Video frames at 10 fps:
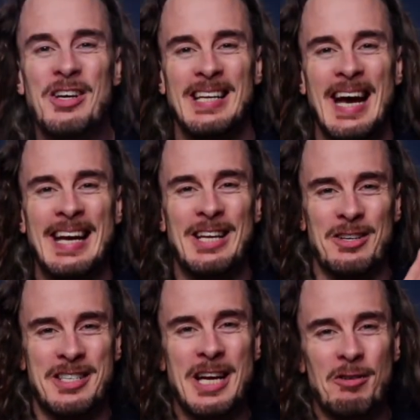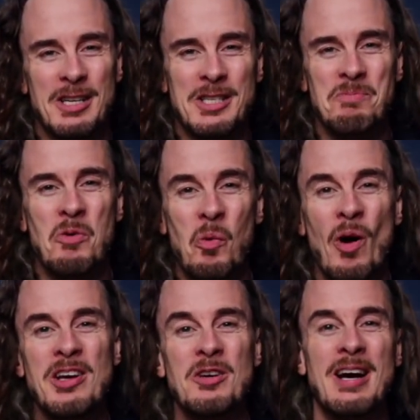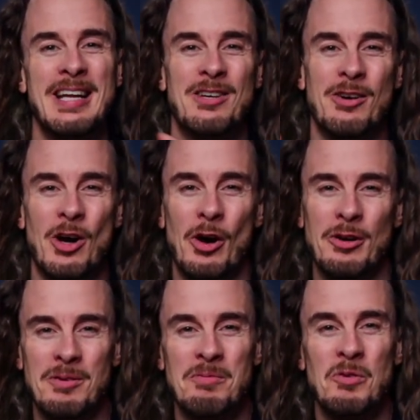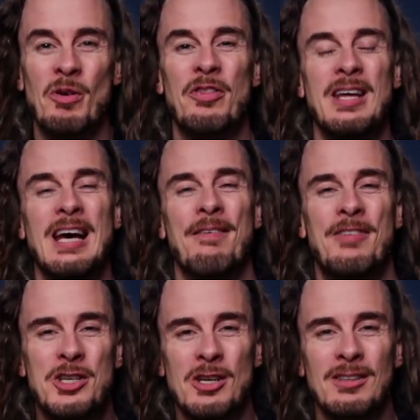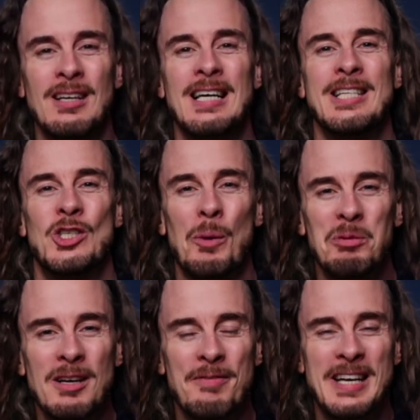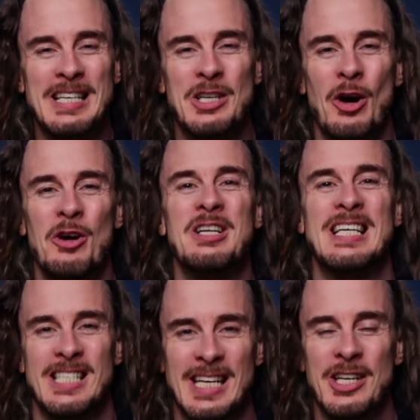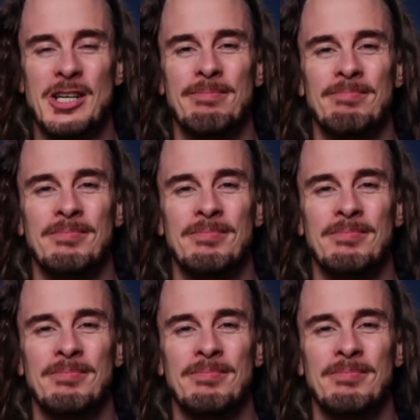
can edit your secrets where you edit your code with the official Doppler VS Code extension.